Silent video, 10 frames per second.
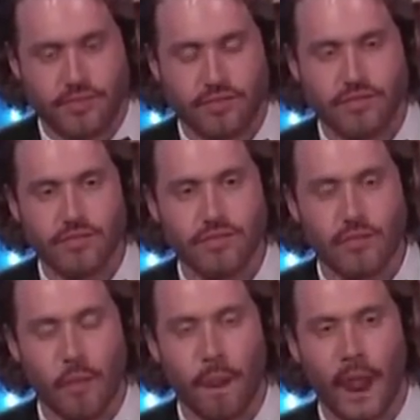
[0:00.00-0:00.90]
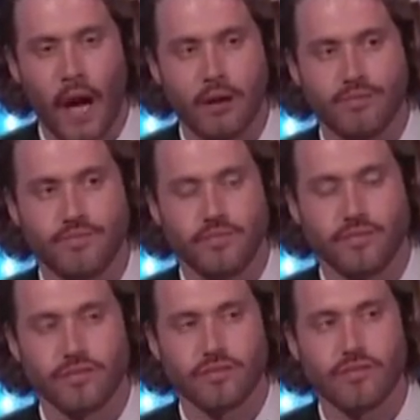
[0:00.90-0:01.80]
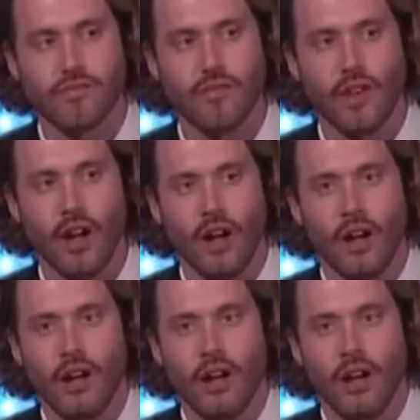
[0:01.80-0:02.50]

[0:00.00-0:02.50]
Nothing is said.